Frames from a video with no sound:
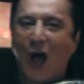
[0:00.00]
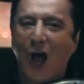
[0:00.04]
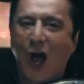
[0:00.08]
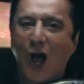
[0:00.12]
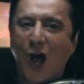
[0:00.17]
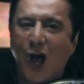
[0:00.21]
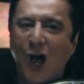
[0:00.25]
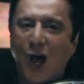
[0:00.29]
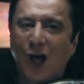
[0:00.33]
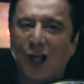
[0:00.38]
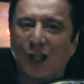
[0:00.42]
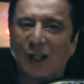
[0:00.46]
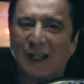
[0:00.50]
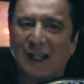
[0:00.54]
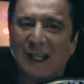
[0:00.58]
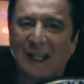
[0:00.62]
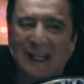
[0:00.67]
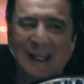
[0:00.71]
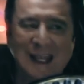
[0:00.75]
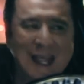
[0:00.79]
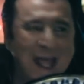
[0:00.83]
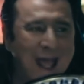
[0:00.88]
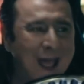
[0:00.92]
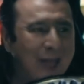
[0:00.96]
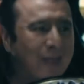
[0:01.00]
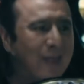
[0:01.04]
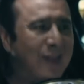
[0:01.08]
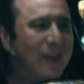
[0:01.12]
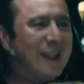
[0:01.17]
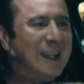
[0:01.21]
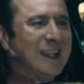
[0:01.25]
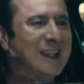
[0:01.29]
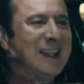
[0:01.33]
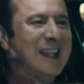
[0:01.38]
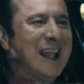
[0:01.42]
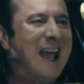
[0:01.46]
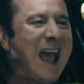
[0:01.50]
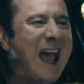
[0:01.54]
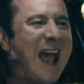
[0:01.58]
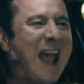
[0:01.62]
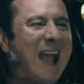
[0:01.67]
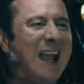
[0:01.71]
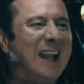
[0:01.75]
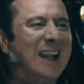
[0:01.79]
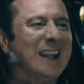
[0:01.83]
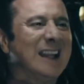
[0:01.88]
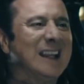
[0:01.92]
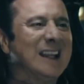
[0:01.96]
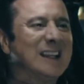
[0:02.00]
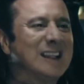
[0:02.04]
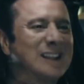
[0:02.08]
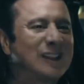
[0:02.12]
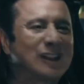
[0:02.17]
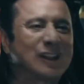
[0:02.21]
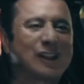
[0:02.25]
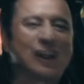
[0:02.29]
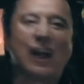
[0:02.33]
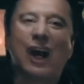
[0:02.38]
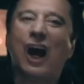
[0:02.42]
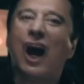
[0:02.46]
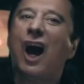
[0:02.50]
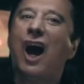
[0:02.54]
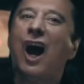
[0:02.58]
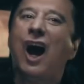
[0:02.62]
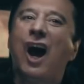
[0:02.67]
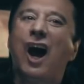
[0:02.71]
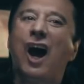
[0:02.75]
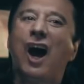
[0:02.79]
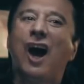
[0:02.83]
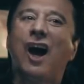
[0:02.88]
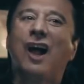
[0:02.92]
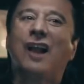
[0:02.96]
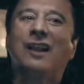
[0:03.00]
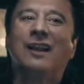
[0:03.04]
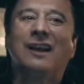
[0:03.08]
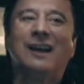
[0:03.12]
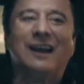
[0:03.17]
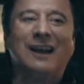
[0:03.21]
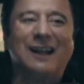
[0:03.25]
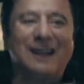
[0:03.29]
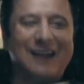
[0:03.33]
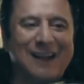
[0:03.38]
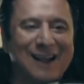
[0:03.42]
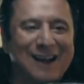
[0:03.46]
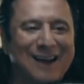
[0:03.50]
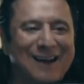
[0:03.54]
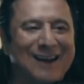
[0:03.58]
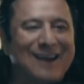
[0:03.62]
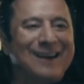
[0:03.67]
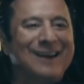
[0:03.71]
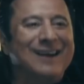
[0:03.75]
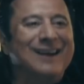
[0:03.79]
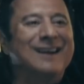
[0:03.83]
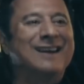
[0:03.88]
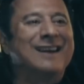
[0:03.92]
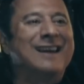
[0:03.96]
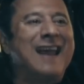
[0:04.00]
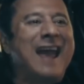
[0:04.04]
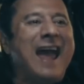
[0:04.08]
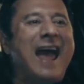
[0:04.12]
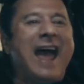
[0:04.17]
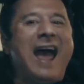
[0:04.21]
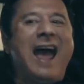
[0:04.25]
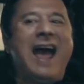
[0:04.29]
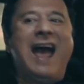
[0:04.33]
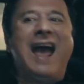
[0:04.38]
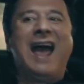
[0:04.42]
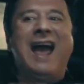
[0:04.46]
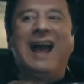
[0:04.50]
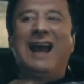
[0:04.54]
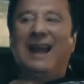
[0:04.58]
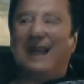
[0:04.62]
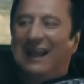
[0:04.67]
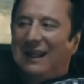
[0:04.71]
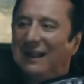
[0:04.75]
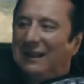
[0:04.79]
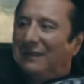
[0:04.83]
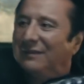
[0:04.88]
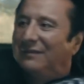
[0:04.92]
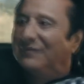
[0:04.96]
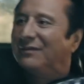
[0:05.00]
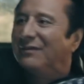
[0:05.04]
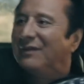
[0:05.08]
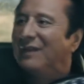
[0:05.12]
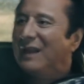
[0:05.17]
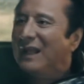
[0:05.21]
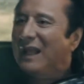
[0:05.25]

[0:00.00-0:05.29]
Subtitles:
talking with the legendary Steve Perry. So good to